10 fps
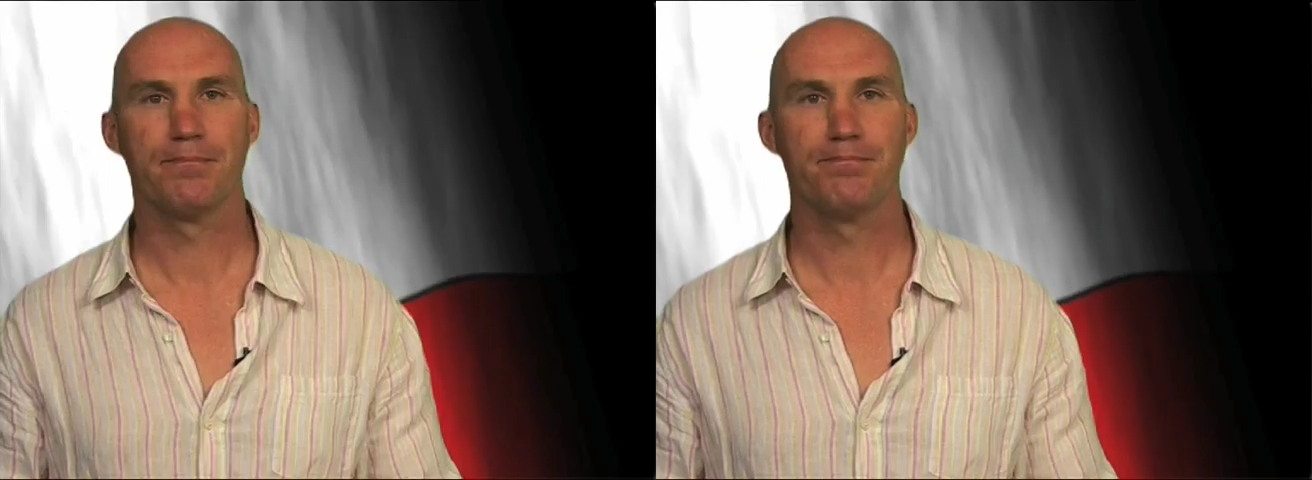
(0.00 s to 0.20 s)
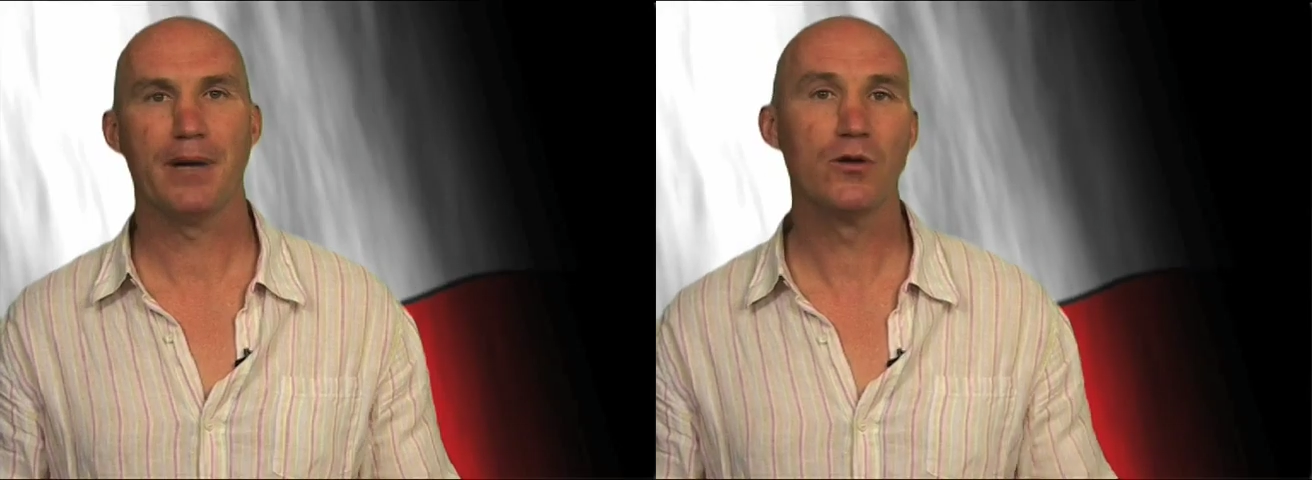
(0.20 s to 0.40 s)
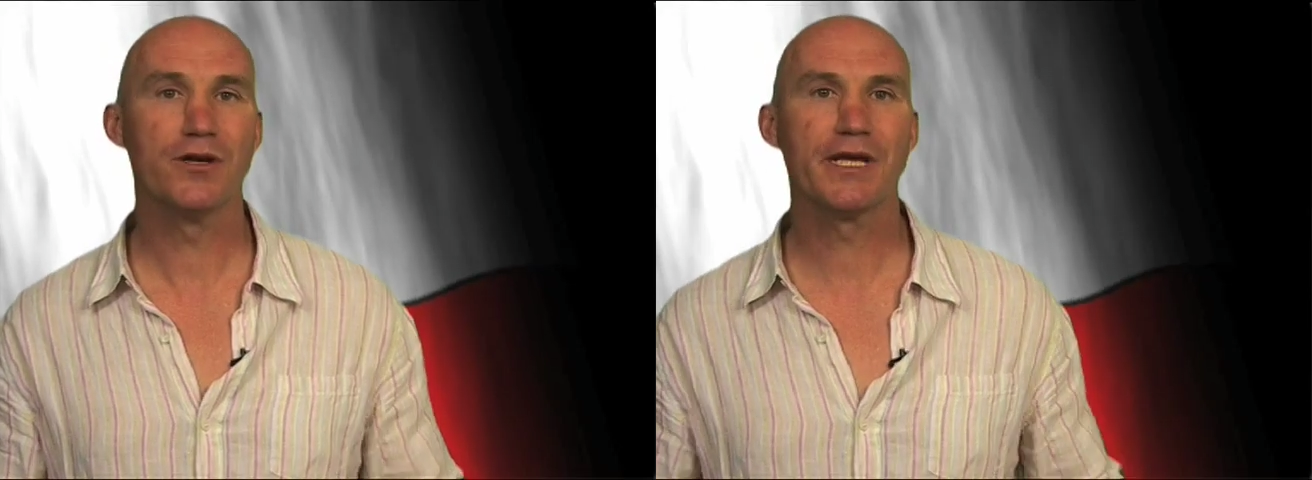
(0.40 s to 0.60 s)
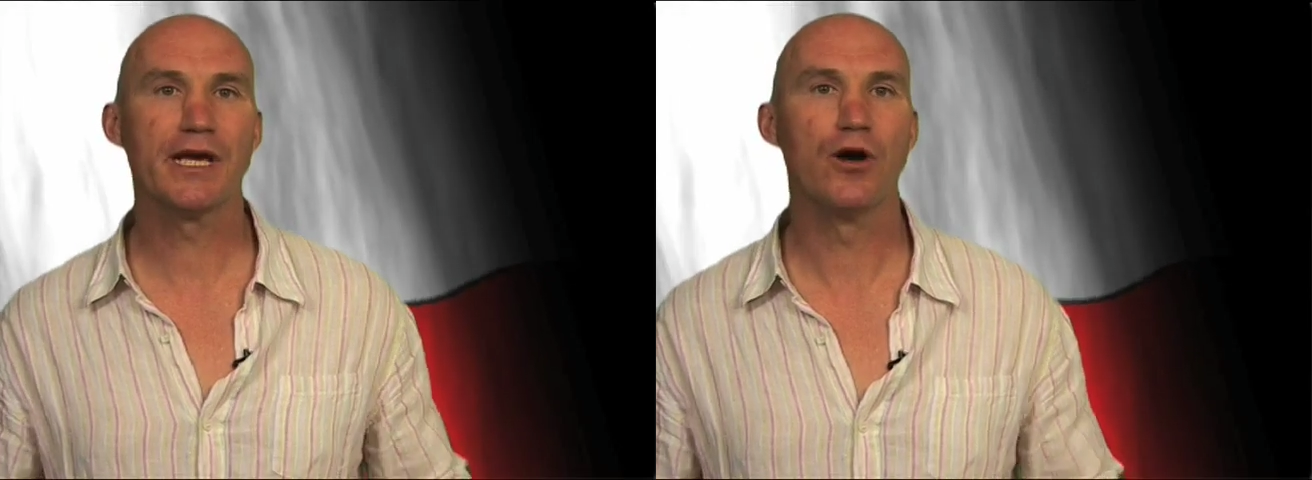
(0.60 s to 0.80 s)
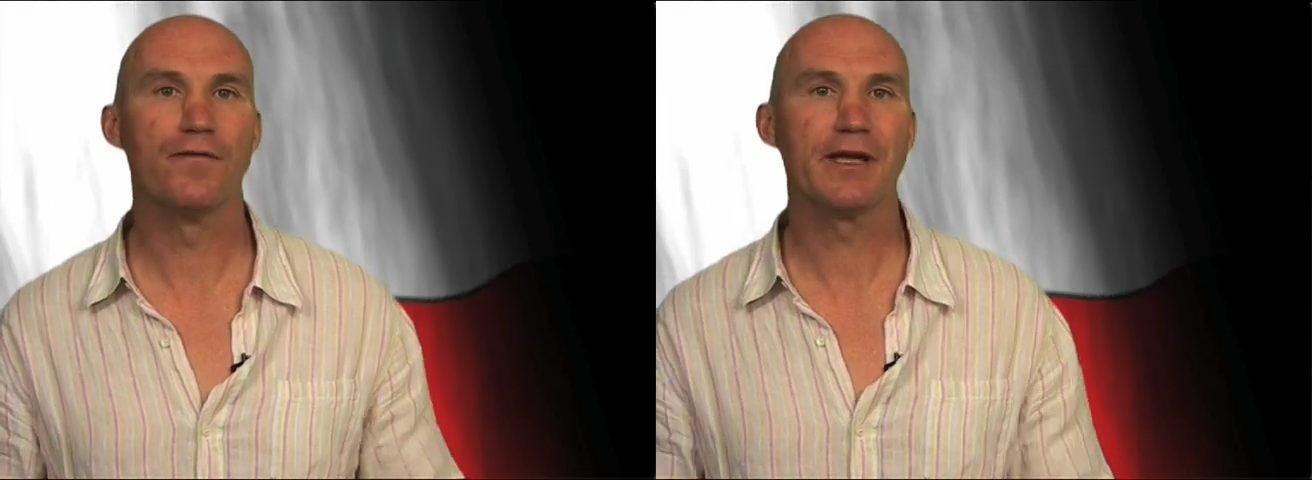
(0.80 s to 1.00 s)
Poland
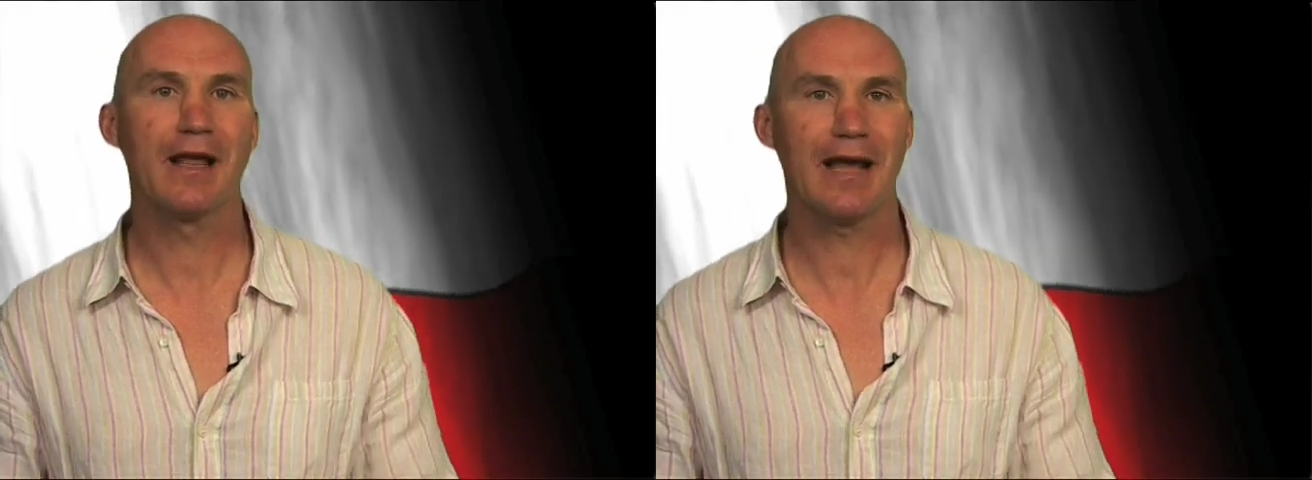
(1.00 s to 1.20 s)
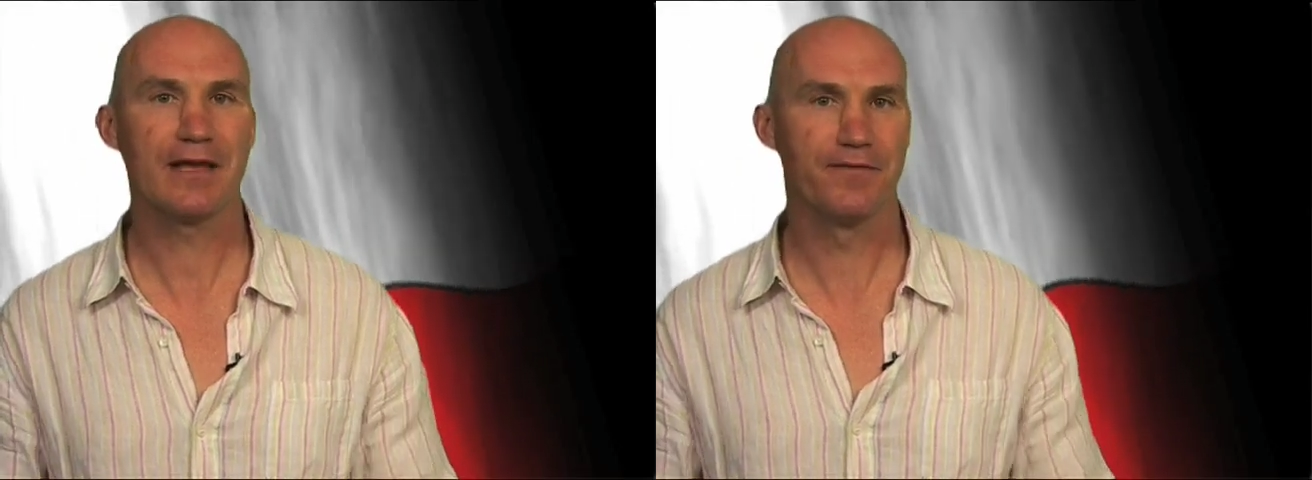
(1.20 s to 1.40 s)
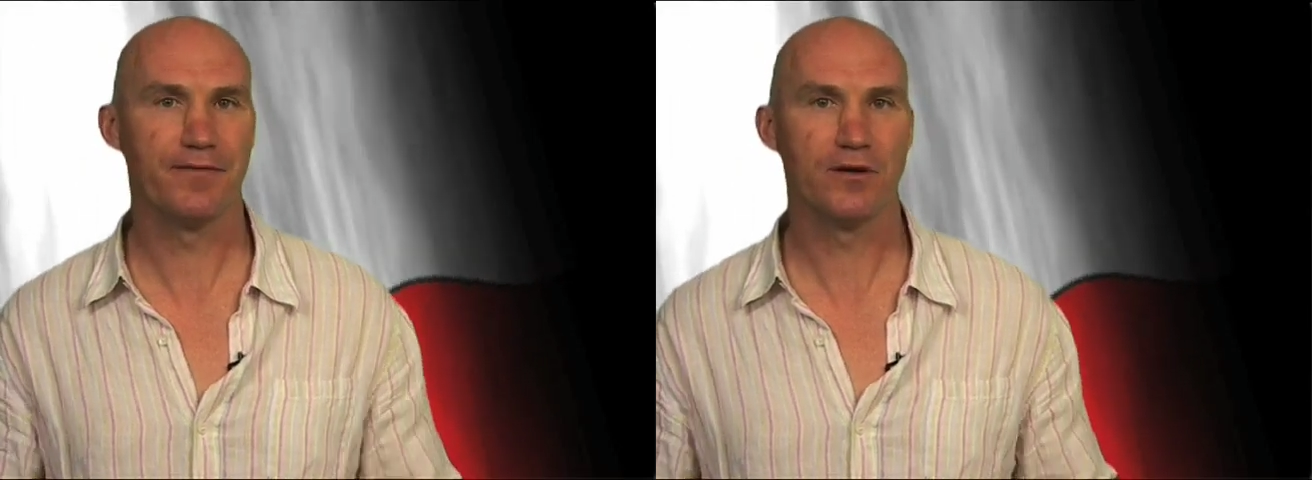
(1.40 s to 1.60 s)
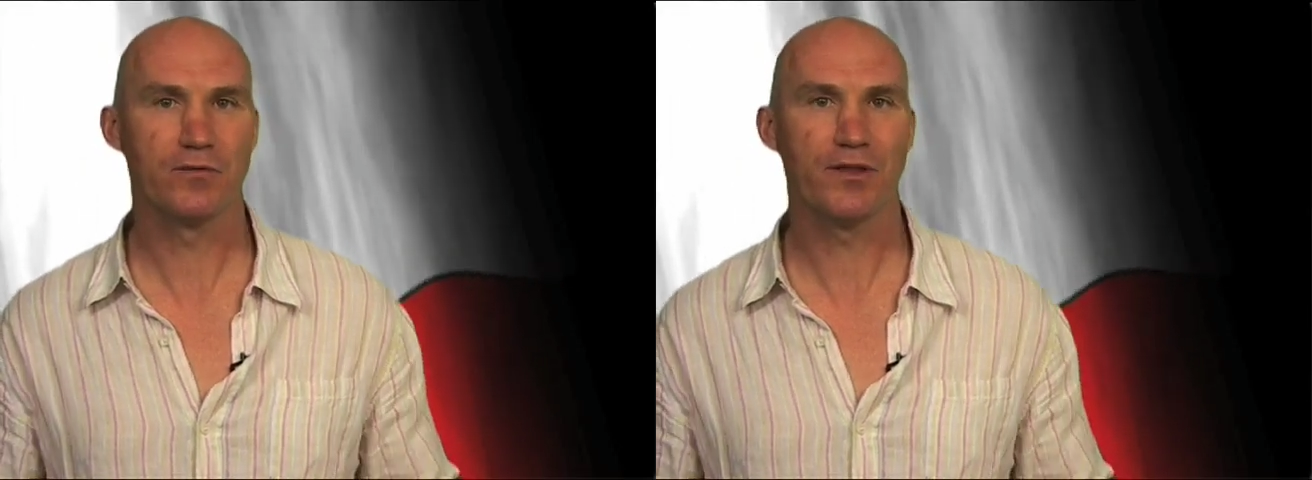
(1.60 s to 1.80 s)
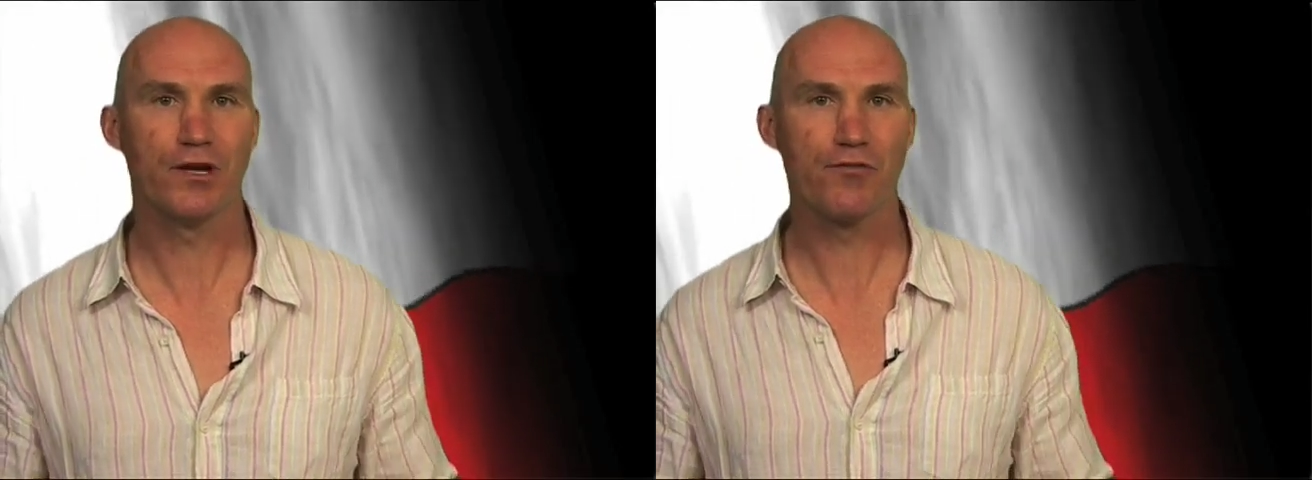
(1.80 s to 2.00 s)
kick off in
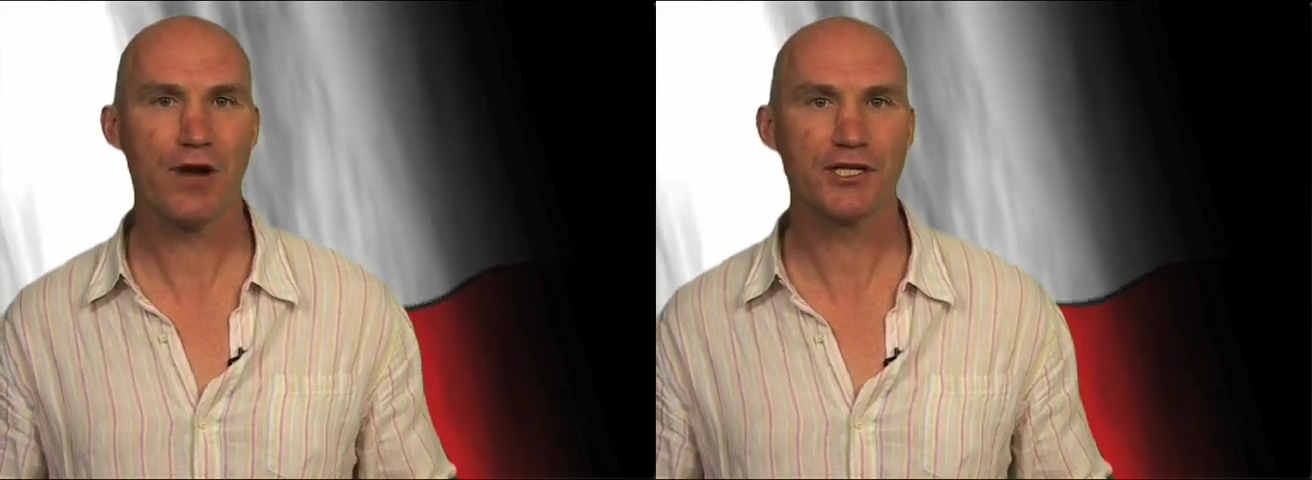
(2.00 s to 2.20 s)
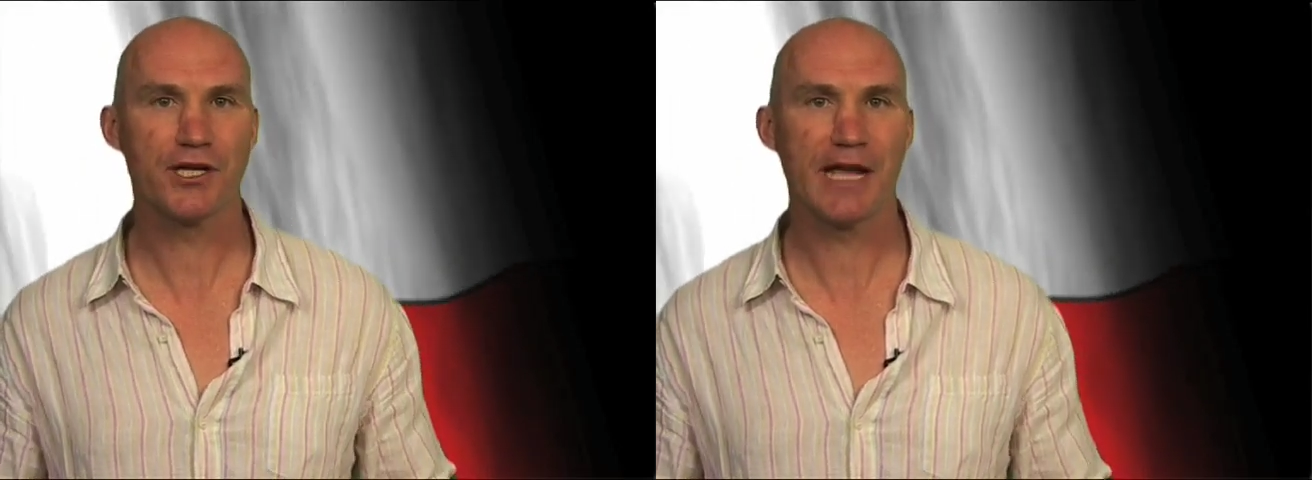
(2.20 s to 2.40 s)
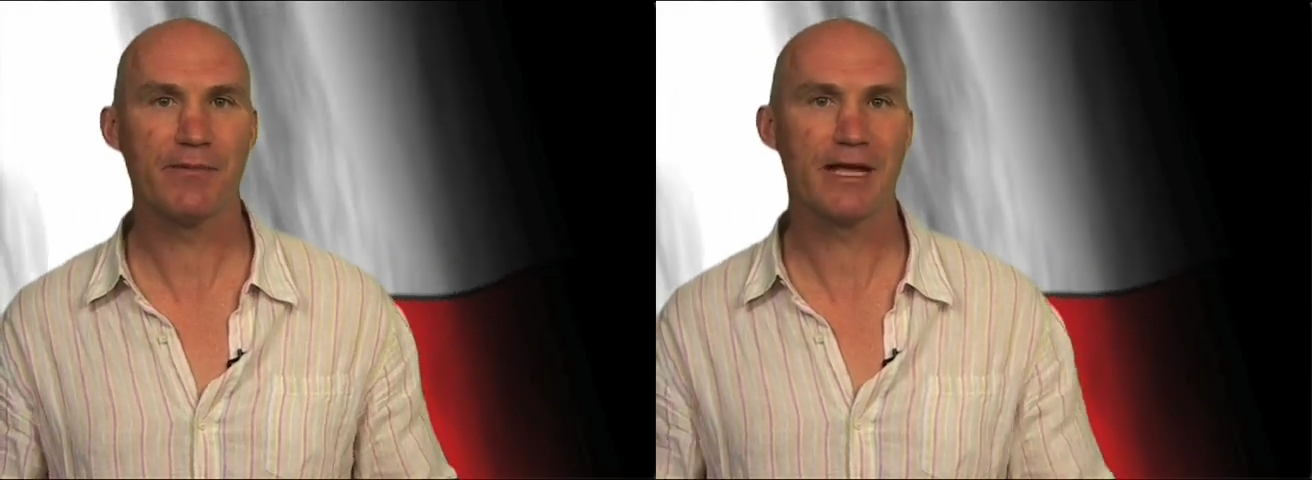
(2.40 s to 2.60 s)
Klagenfurt with a grudge game